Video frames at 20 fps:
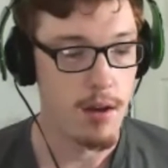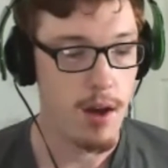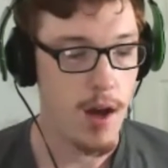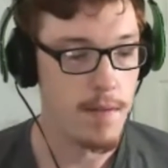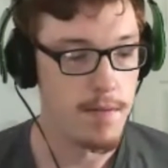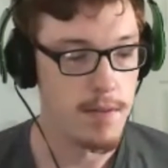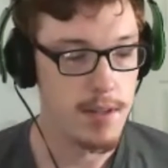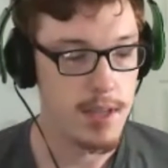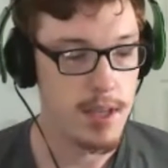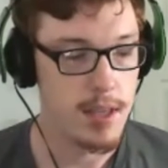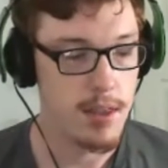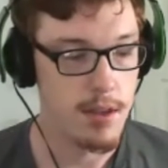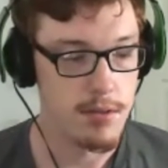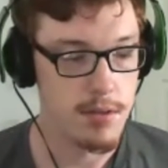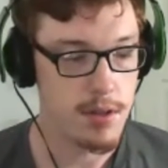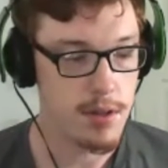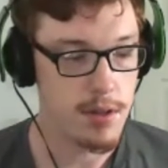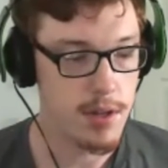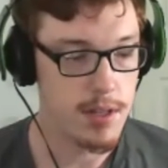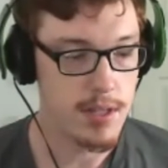Obviously,
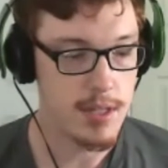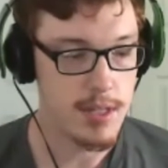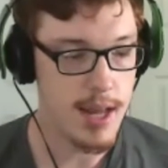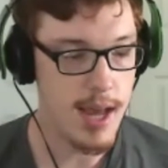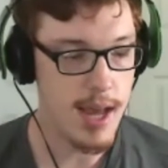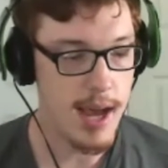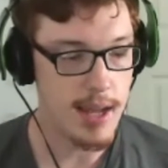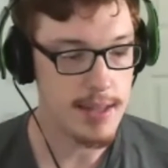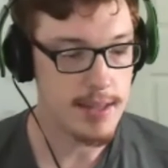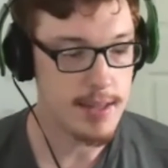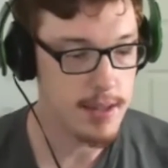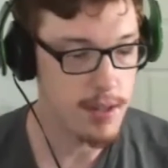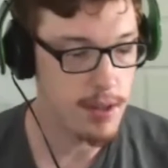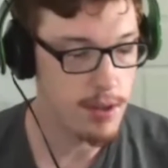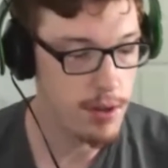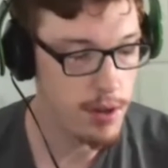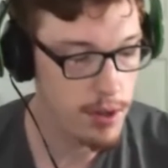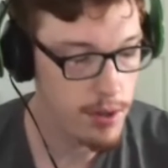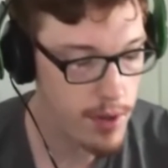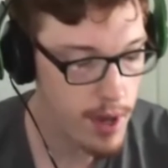those are good stats, and
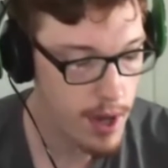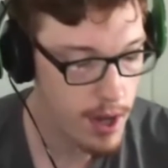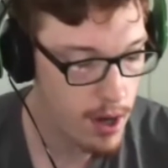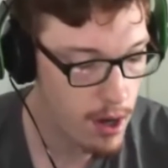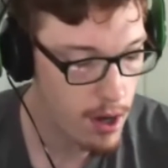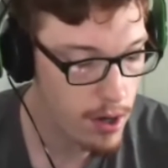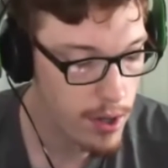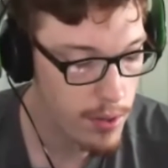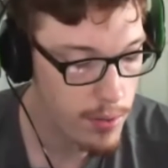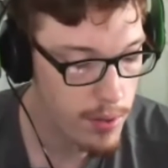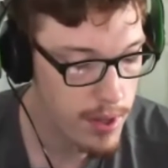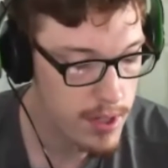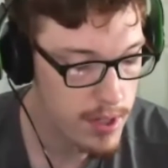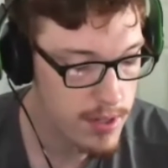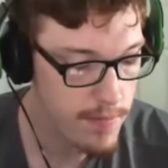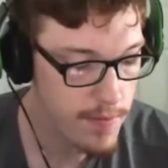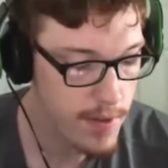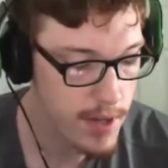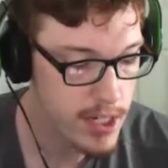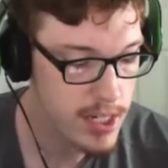you can't argue with
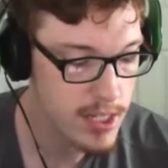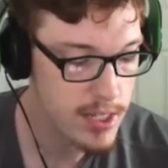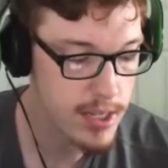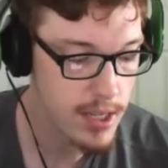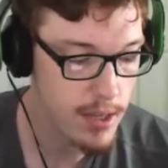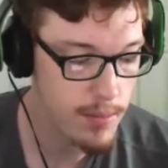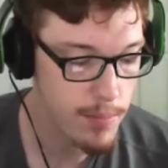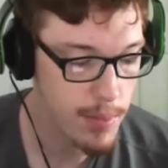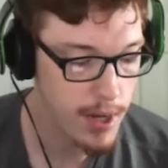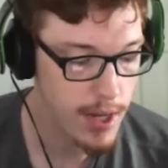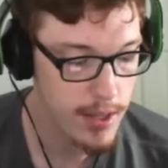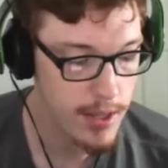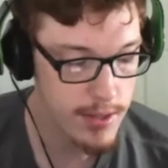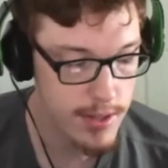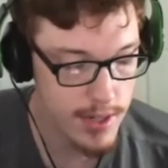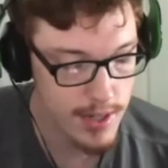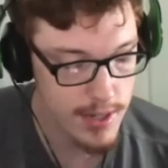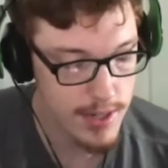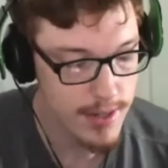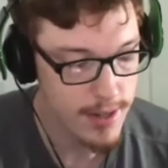his efficiency. But
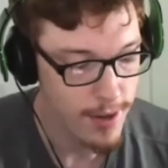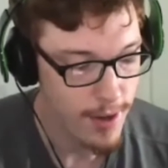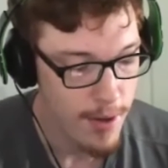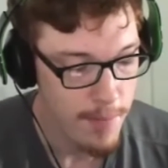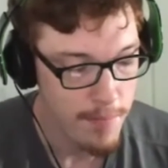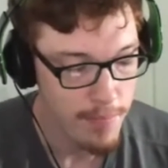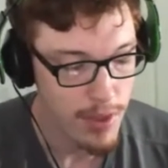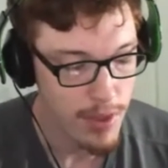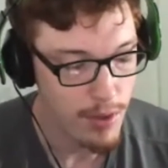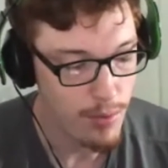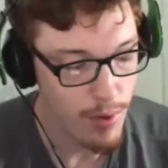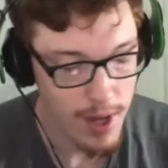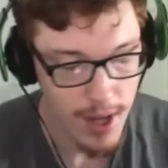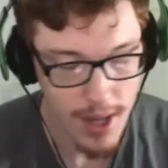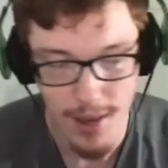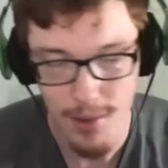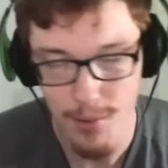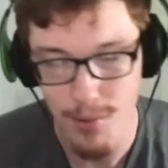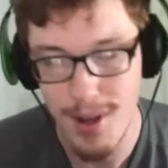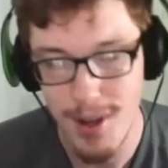it's just the
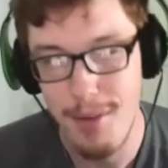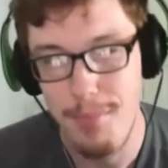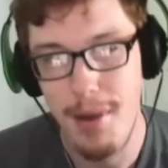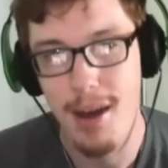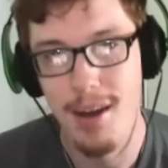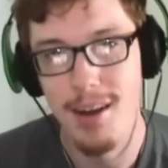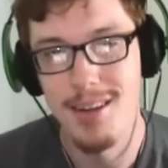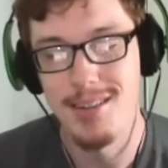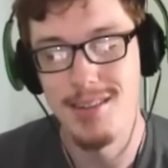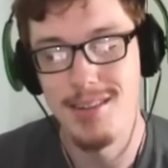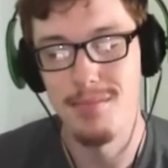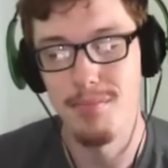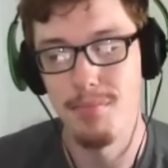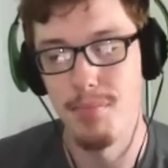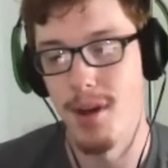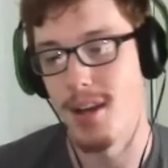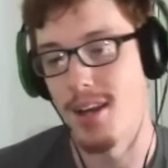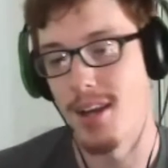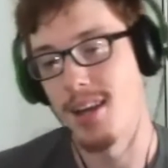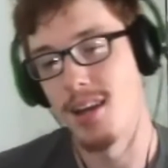way he went about his
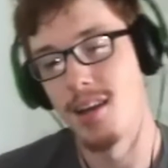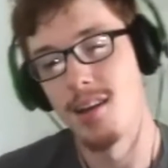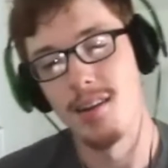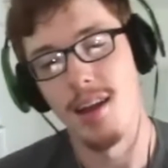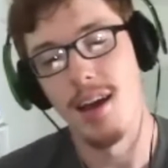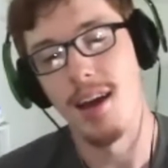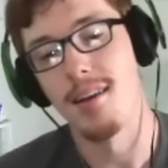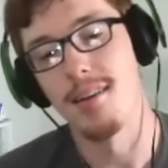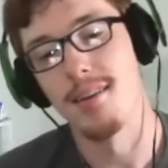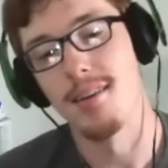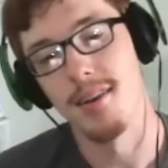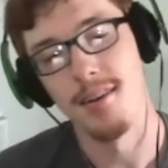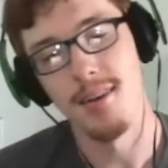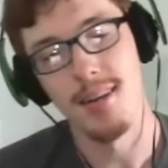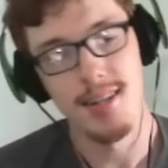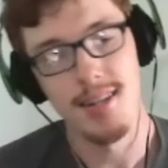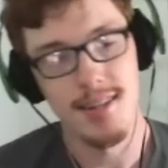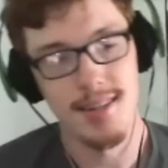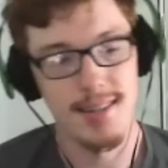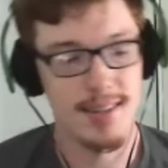bucket getting. I don't know.
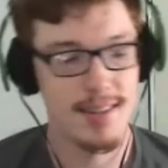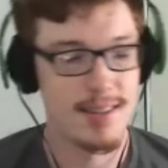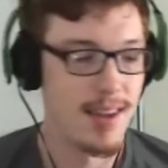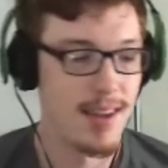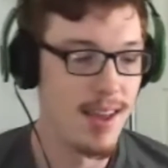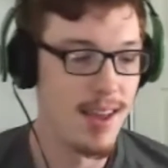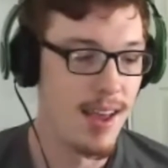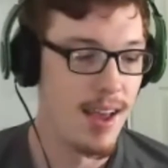He just